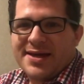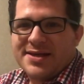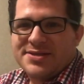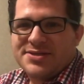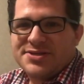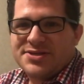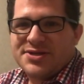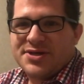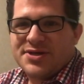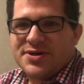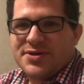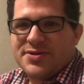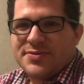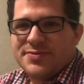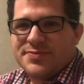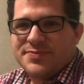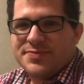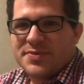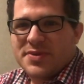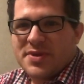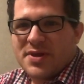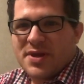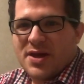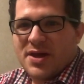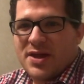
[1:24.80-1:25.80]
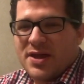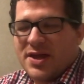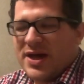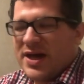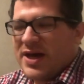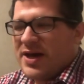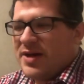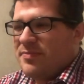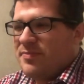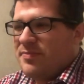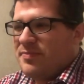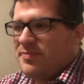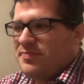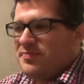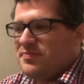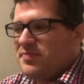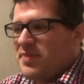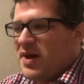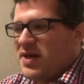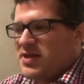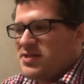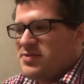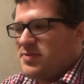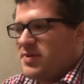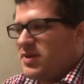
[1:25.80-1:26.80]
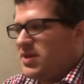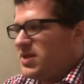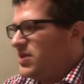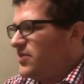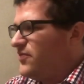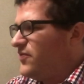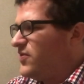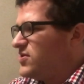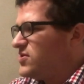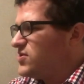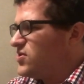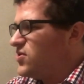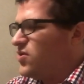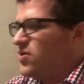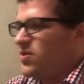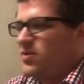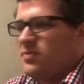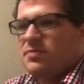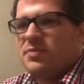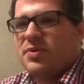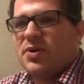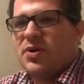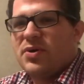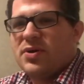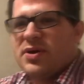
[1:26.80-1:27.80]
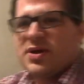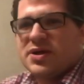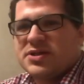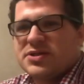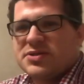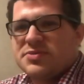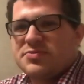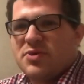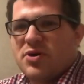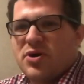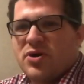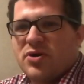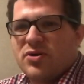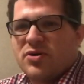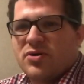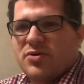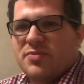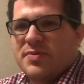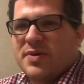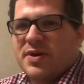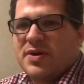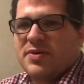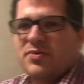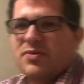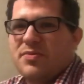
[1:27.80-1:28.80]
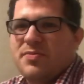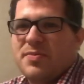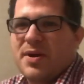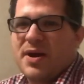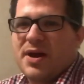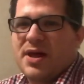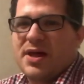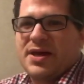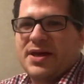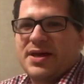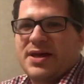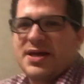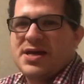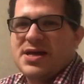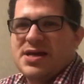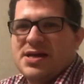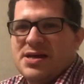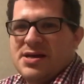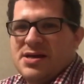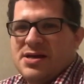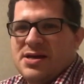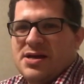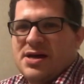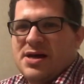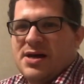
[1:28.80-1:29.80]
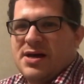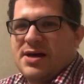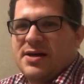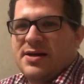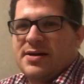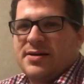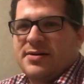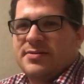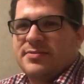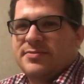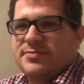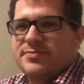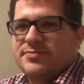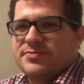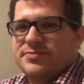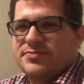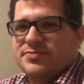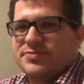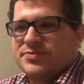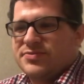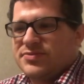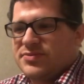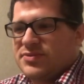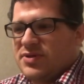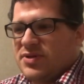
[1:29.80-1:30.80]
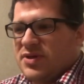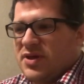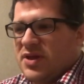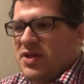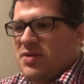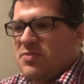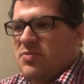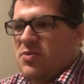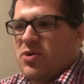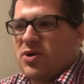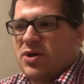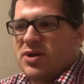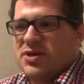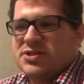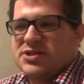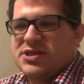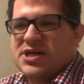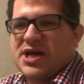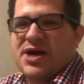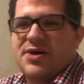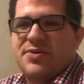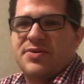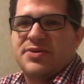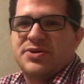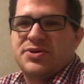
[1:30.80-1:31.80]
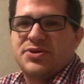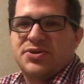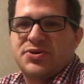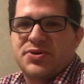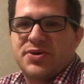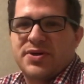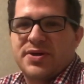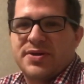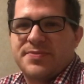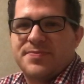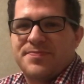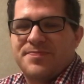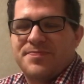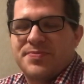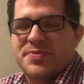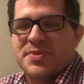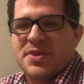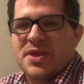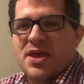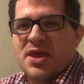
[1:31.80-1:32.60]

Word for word: And so, uh, possibility of us going bowling tomorrow, but we'll probably um, in the morning see how we're doing.